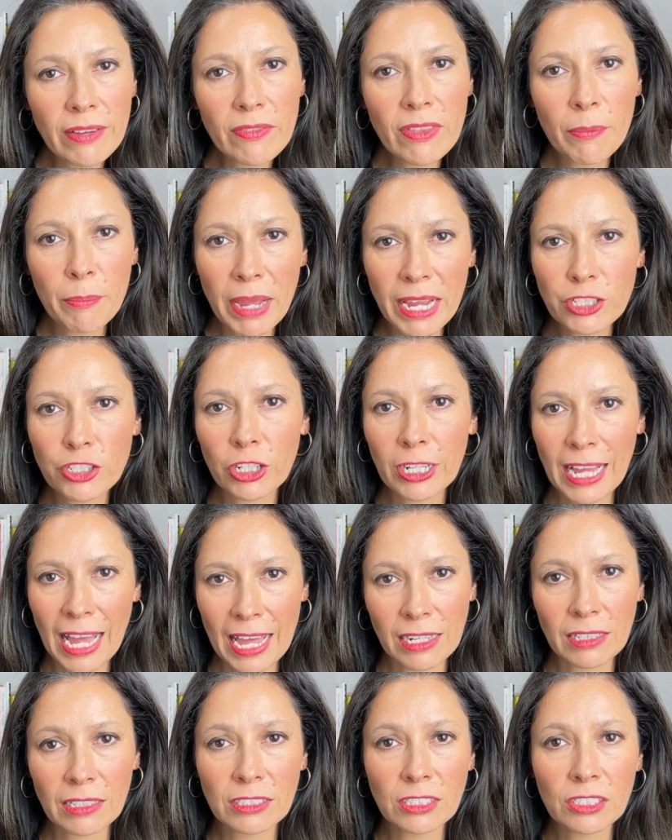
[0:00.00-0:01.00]
of the major
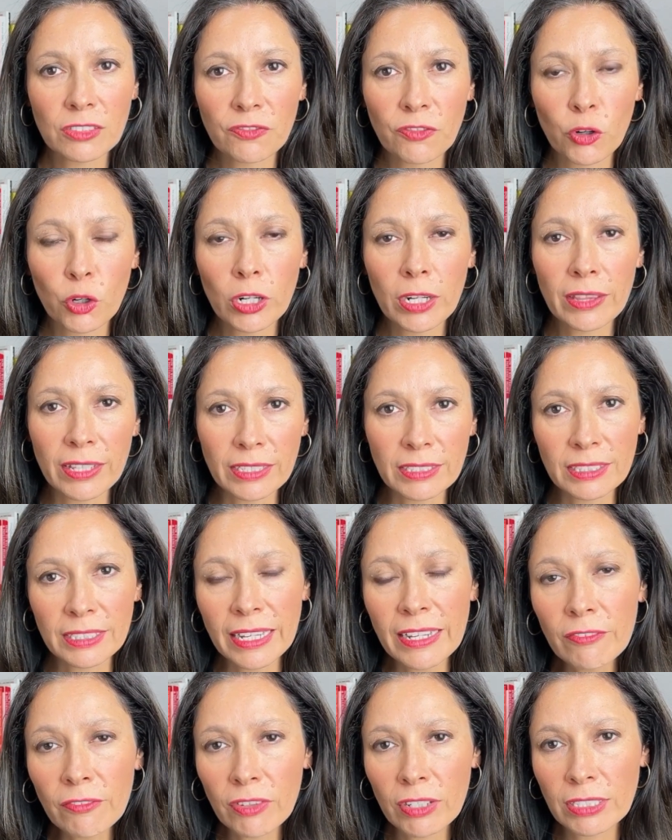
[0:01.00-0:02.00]
catalysts for this
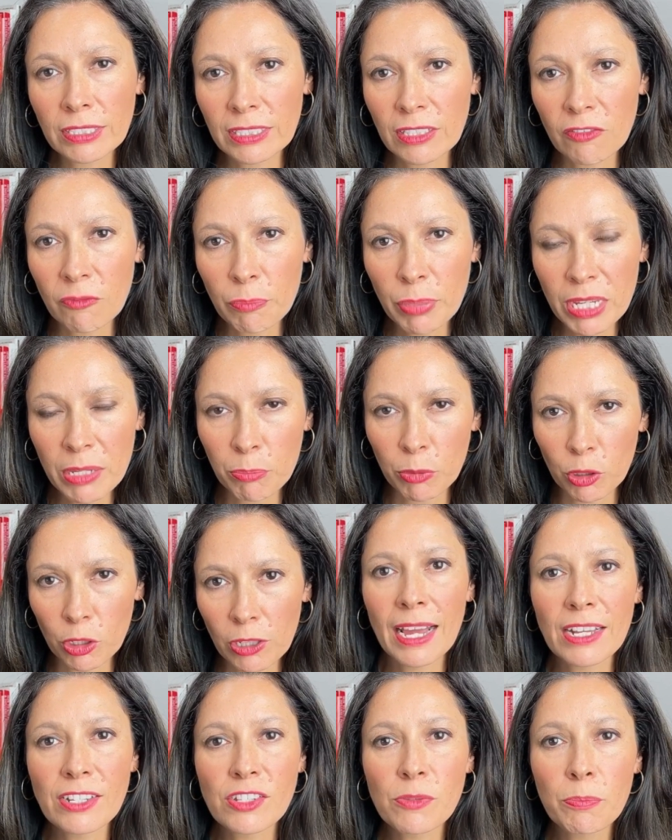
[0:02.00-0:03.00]
influx of people
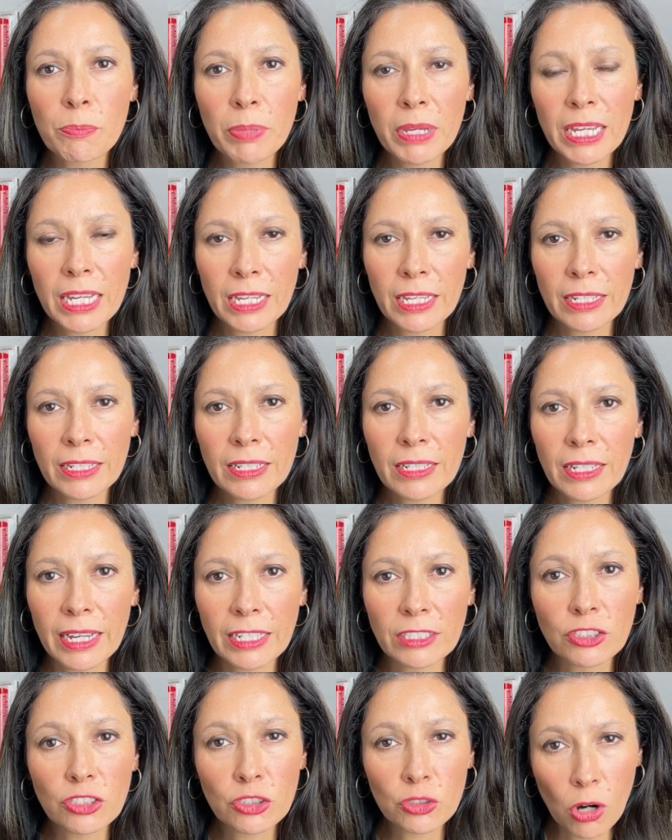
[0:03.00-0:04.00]
has been
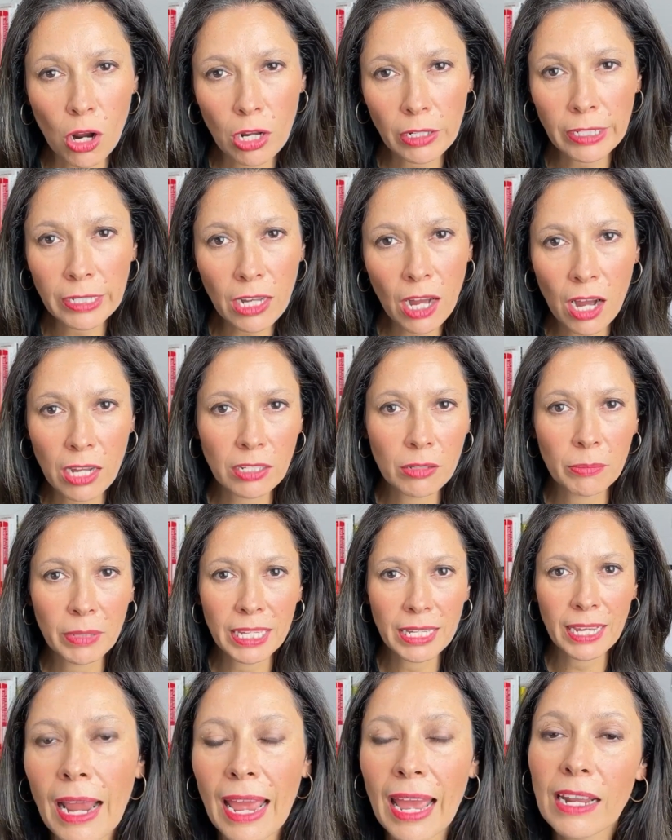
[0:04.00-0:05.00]
a strong
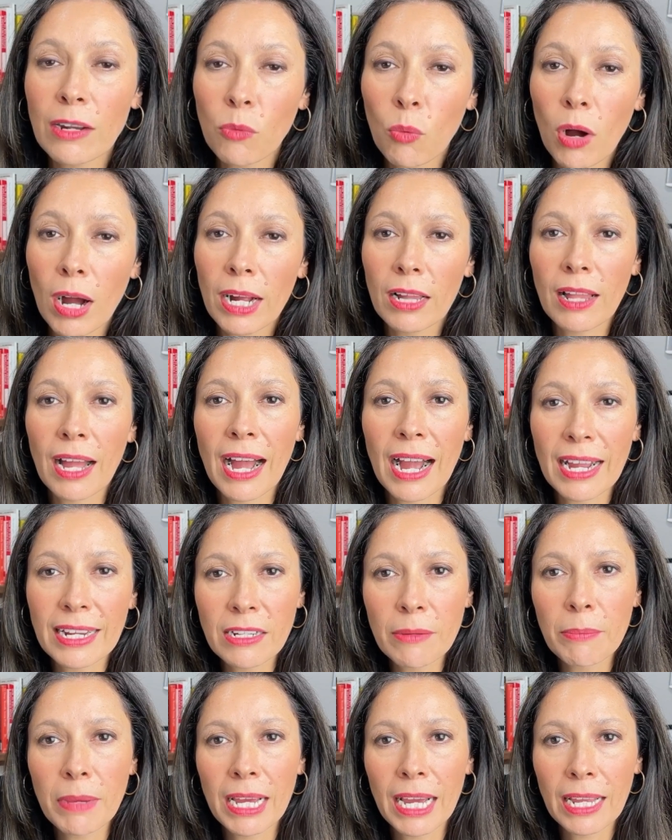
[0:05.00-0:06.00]
economy, and while high
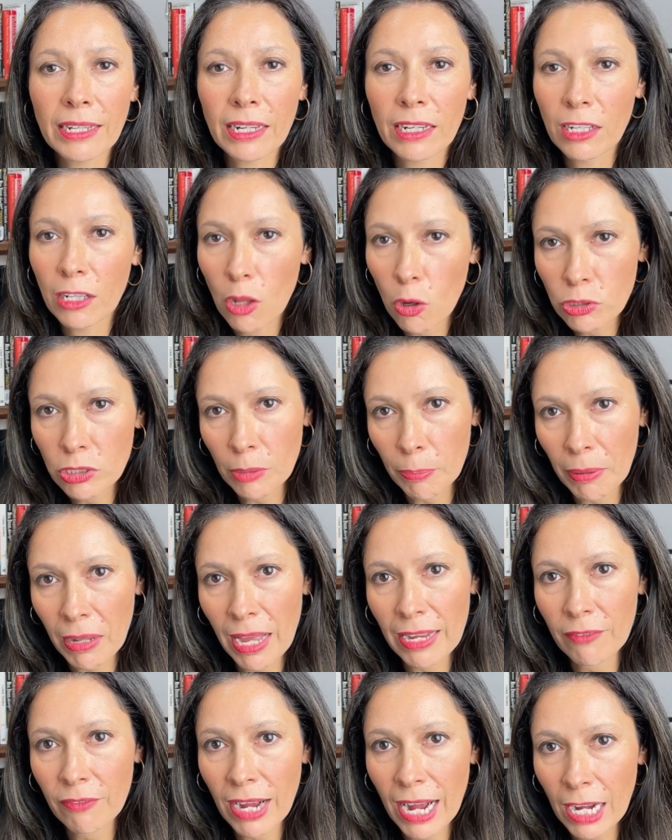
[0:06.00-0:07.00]
demand and low supply
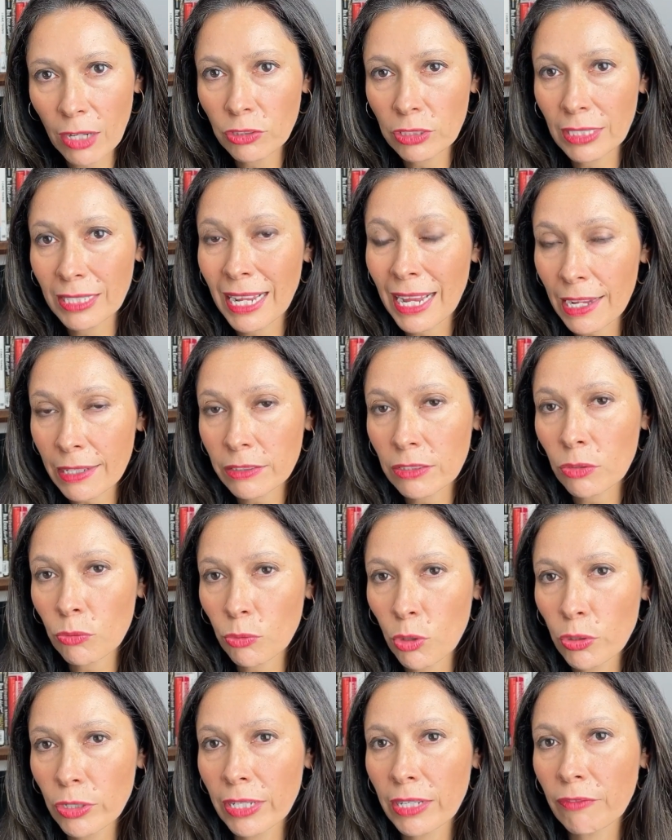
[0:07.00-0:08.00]
of housing has
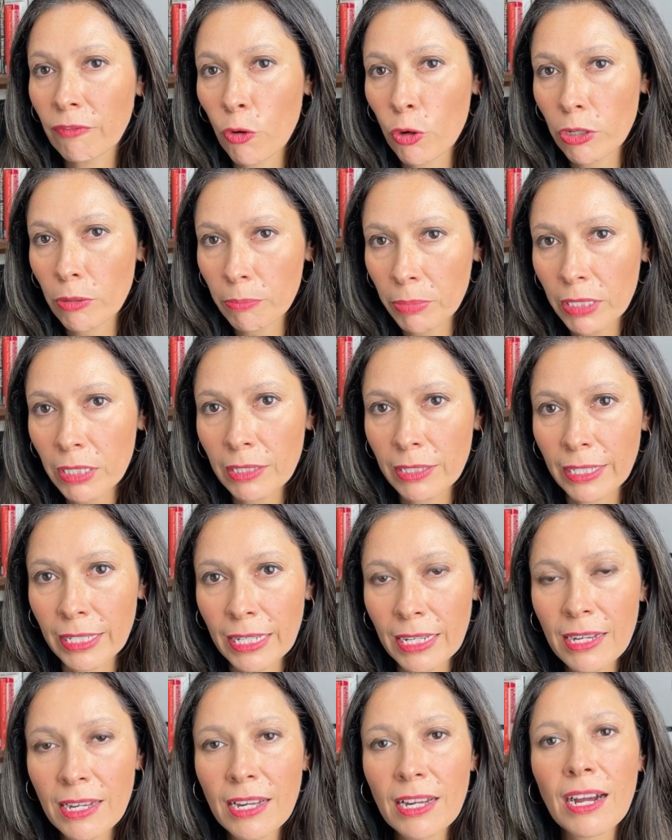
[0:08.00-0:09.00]
eroded affordability,
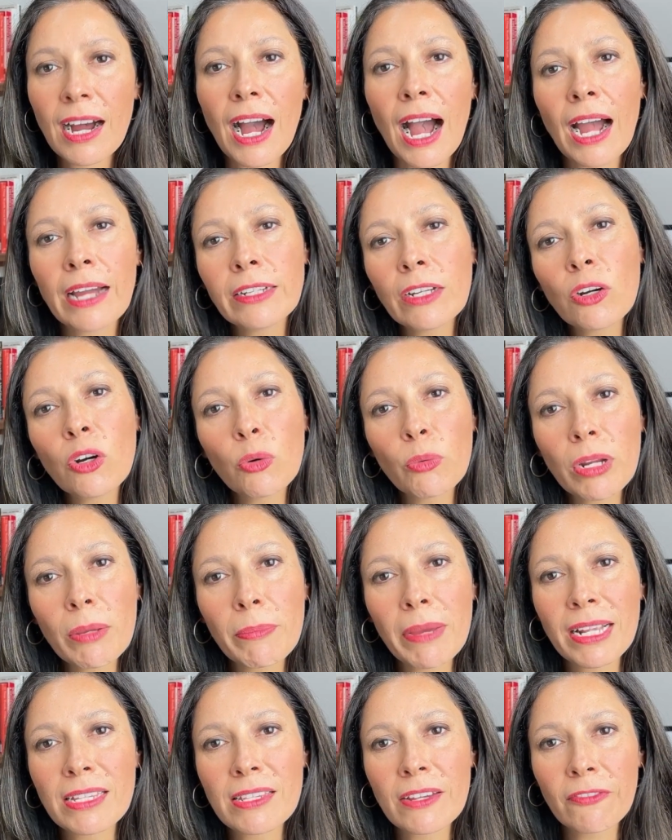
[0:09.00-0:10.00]
Idaho
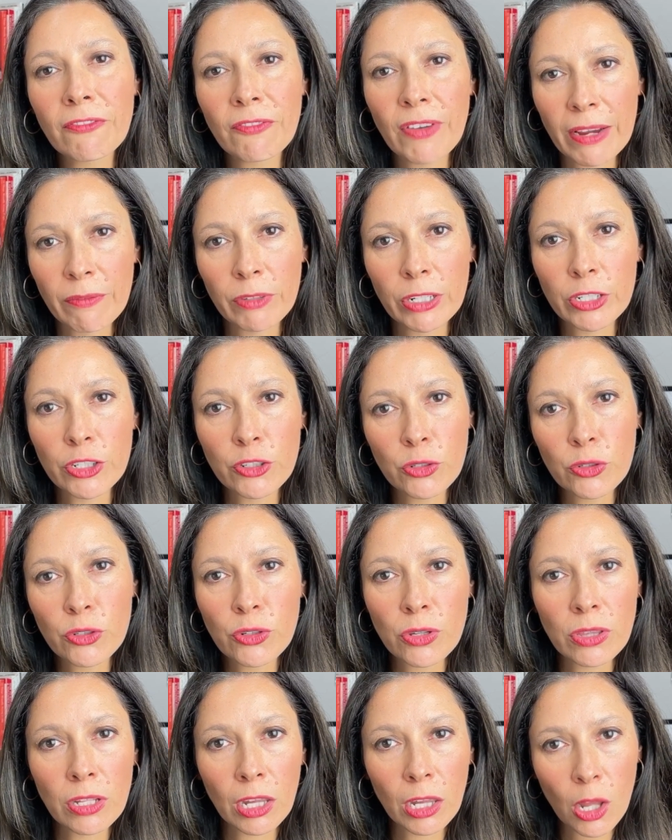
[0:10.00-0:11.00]
remains a favorite due
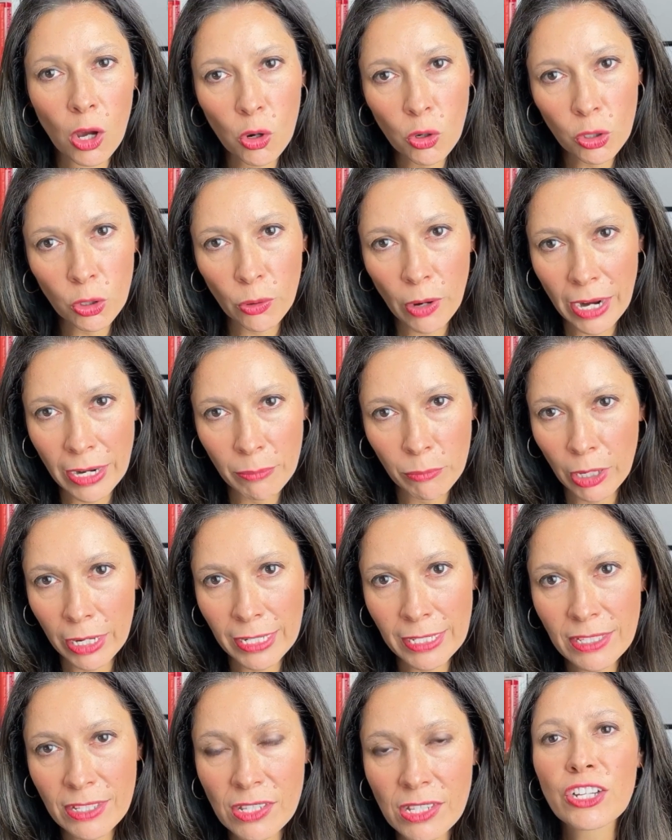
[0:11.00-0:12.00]
to the low crime
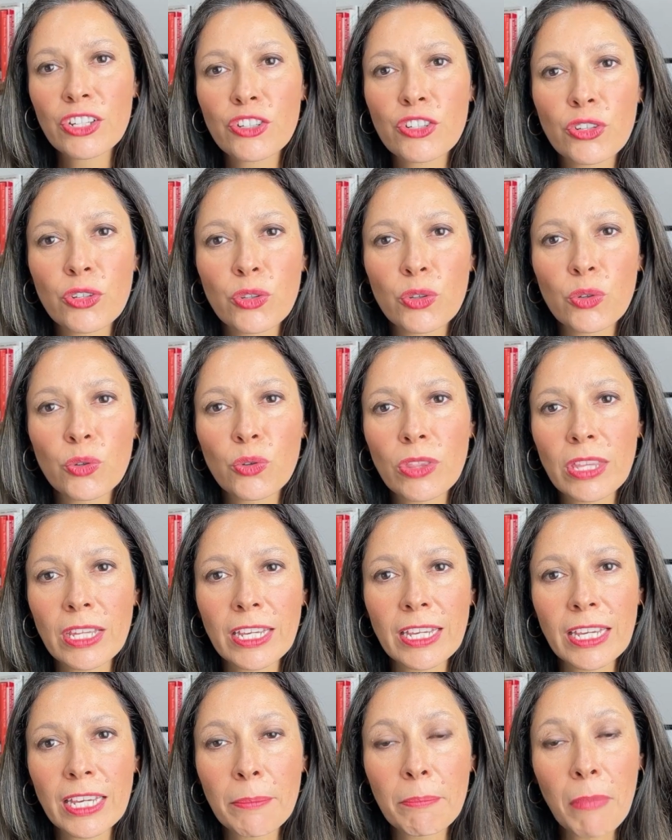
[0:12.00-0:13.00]
rates, to
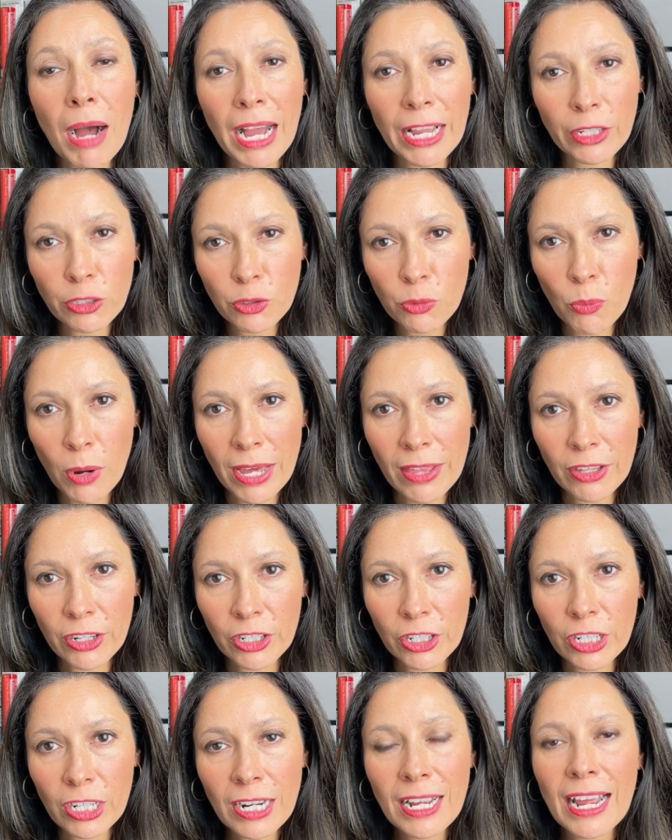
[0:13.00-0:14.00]
the mild
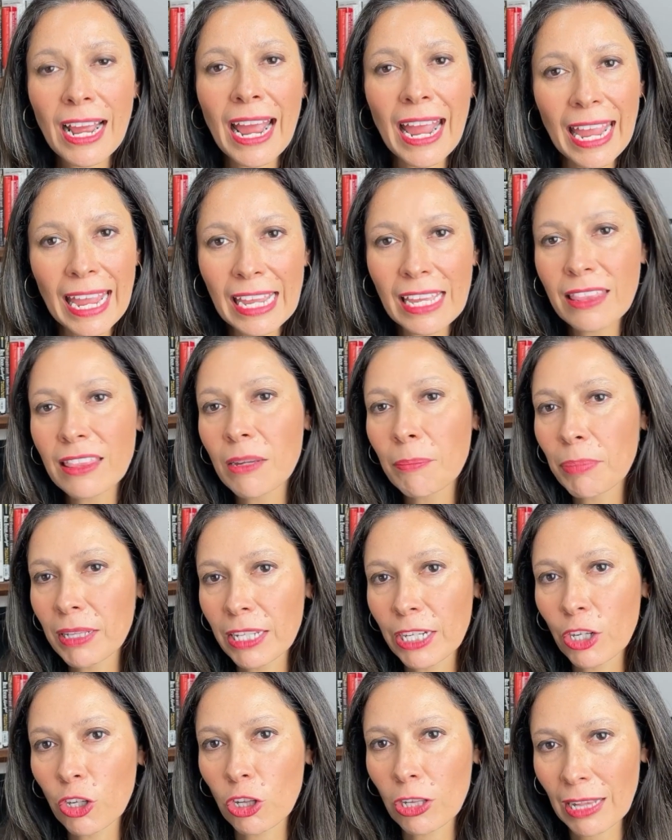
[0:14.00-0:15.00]
weather, and the
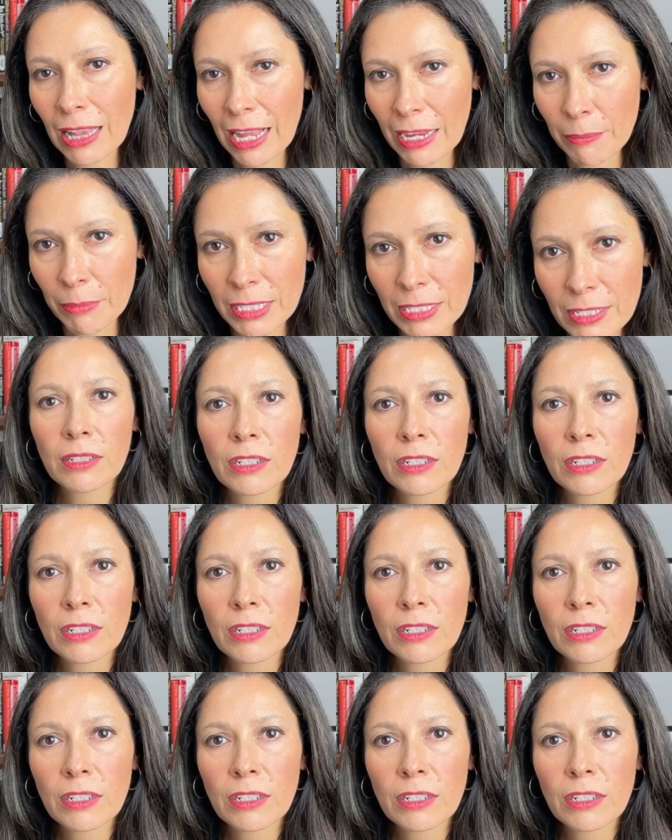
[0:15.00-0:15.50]
political climate.